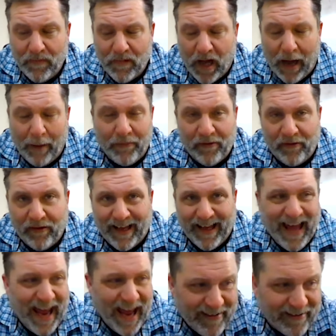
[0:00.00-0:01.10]
opposite
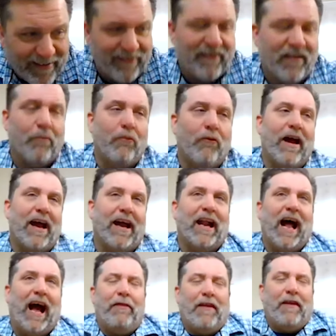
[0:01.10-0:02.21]
Kansas in a bracket.
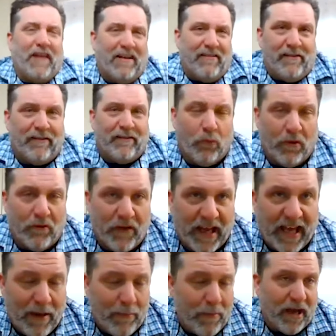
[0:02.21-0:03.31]
I think that's just sort of a
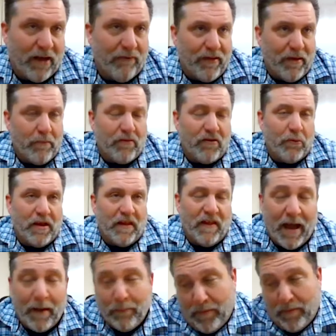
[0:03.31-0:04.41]
gimmick of them doing
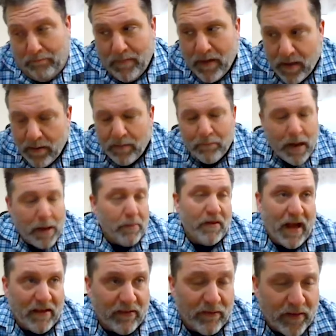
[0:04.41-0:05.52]
that, but maybe
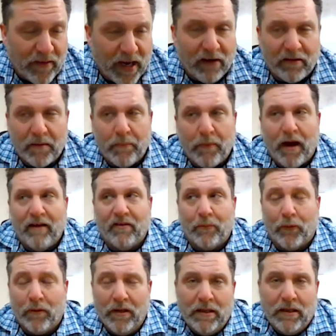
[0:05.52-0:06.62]
that's entirely
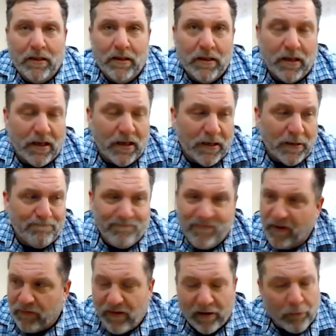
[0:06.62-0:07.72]
possible.
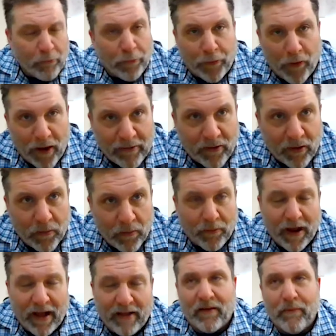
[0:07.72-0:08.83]
Just general thoughts on
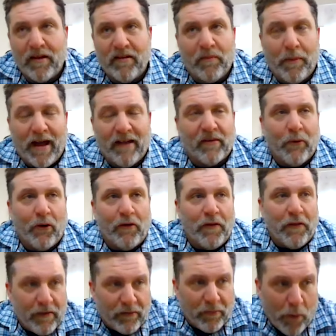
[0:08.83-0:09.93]
Nebraska men's basketball at
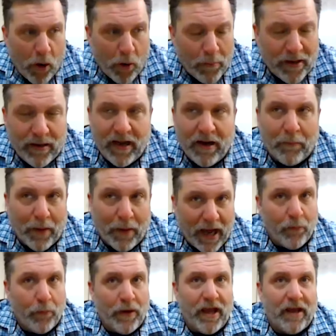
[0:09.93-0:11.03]
this moment in a bye
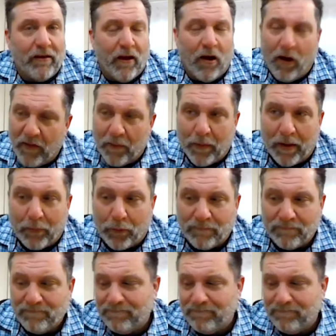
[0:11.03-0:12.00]
week on the bubble.